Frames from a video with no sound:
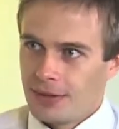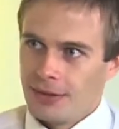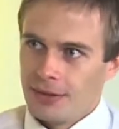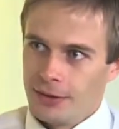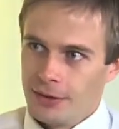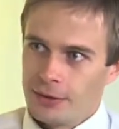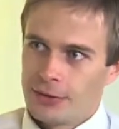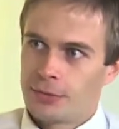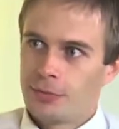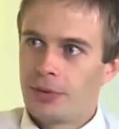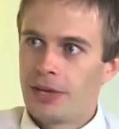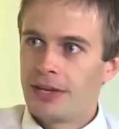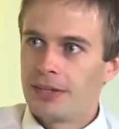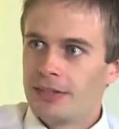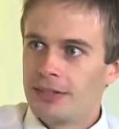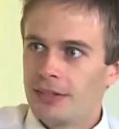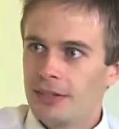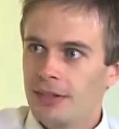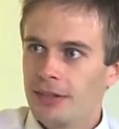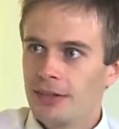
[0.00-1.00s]
splice
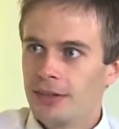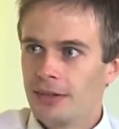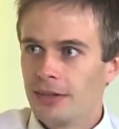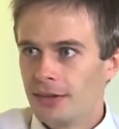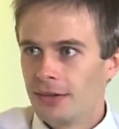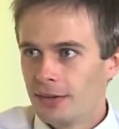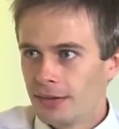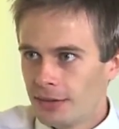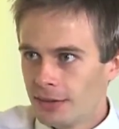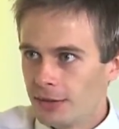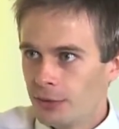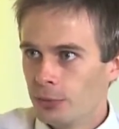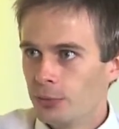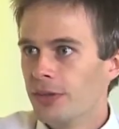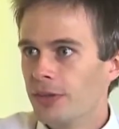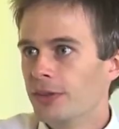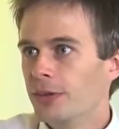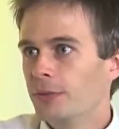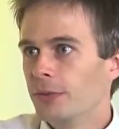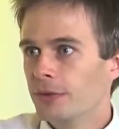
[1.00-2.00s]
in the
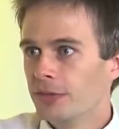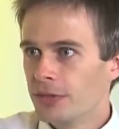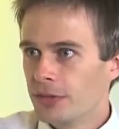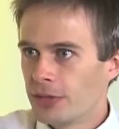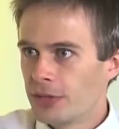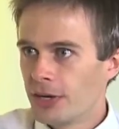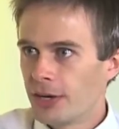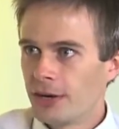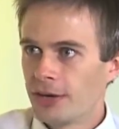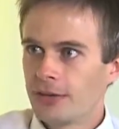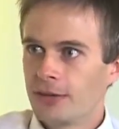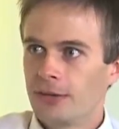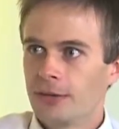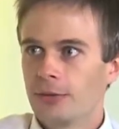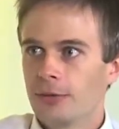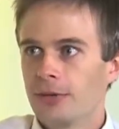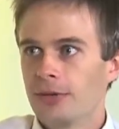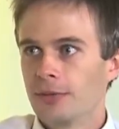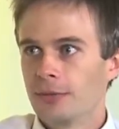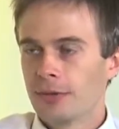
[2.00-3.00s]
rhythm of the shot, the
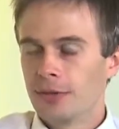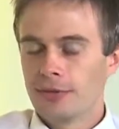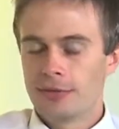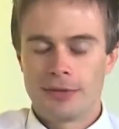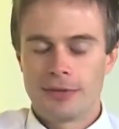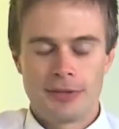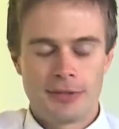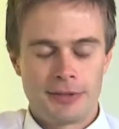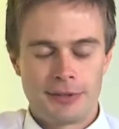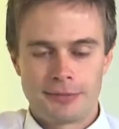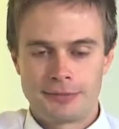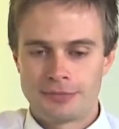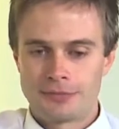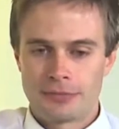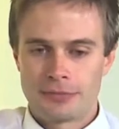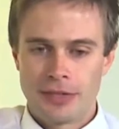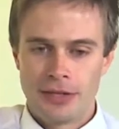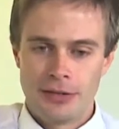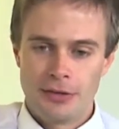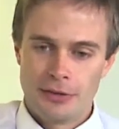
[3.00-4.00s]
rhythm of,
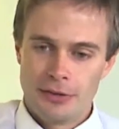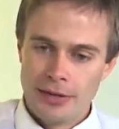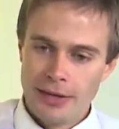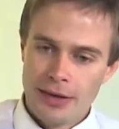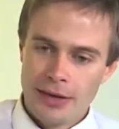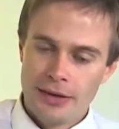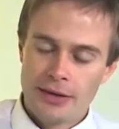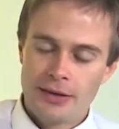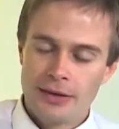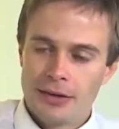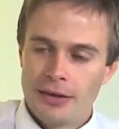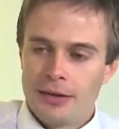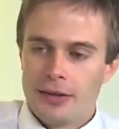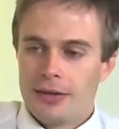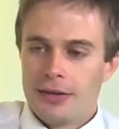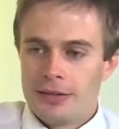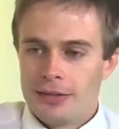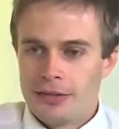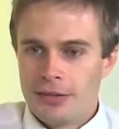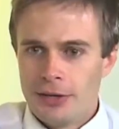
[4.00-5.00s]
the edit.
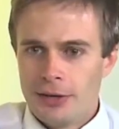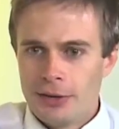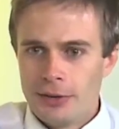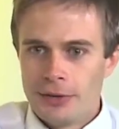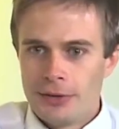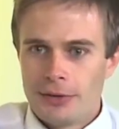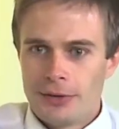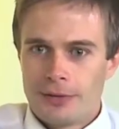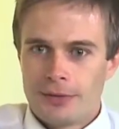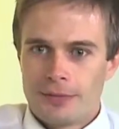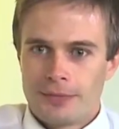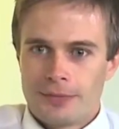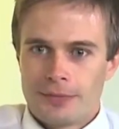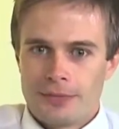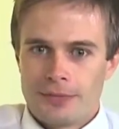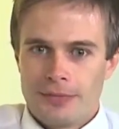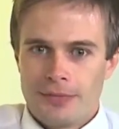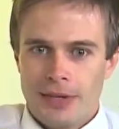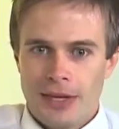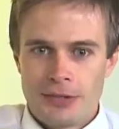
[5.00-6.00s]
So
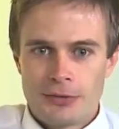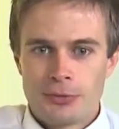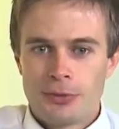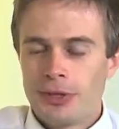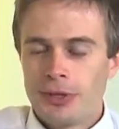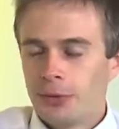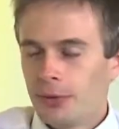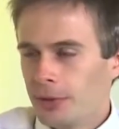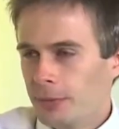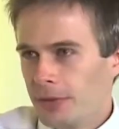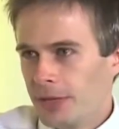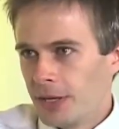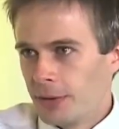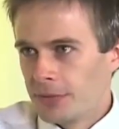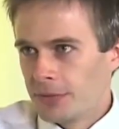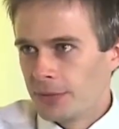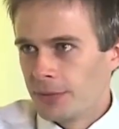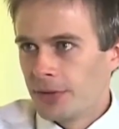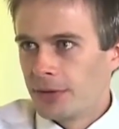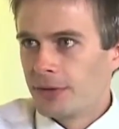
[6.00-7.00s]
that's really what it becomes
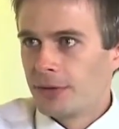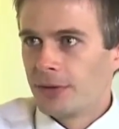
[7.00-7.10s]
about,